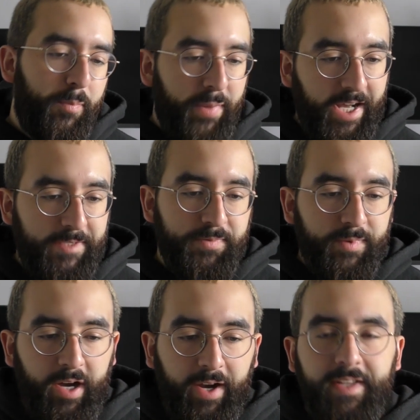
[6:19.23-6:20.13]
but
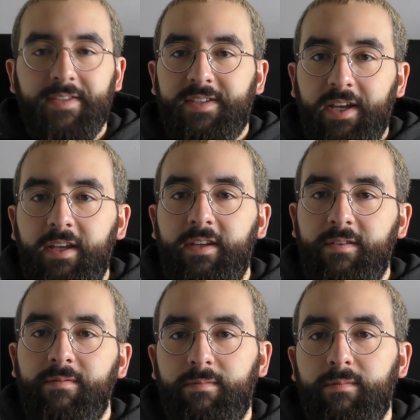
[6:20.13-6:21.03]
I can
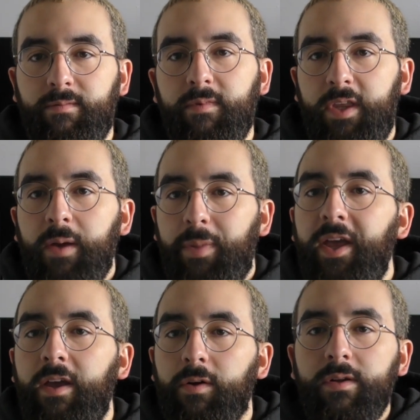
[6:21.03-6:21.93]
see the
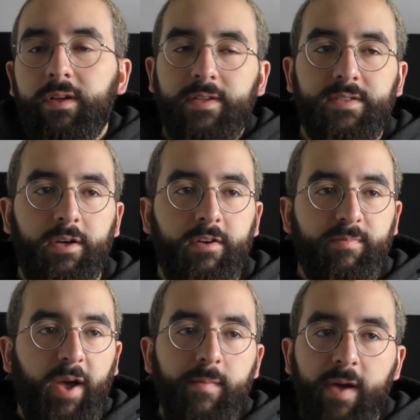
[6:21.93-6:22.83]
appeal, and so
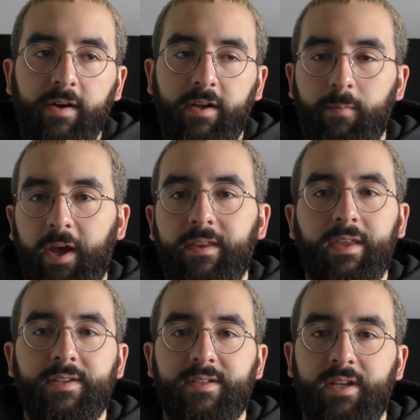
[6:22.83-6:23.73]
if PayPal can make
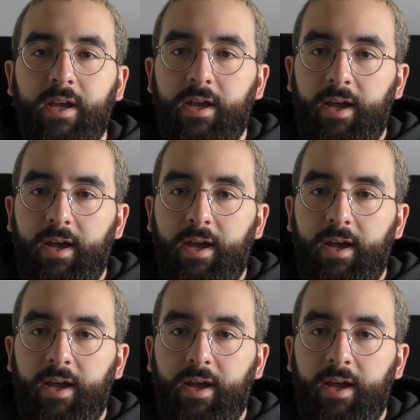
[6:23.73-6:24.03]
this